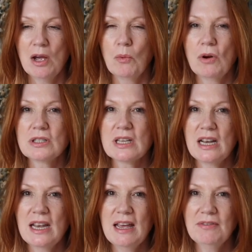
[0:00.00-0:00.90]
was
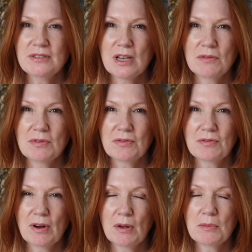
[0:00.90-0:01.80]
left over
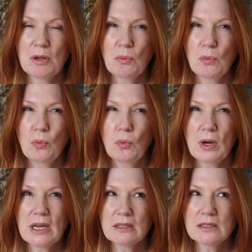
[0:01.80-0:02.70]
from the
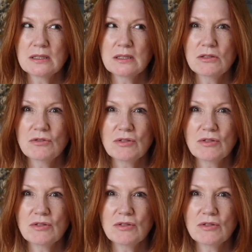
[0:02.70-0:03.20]
Wixton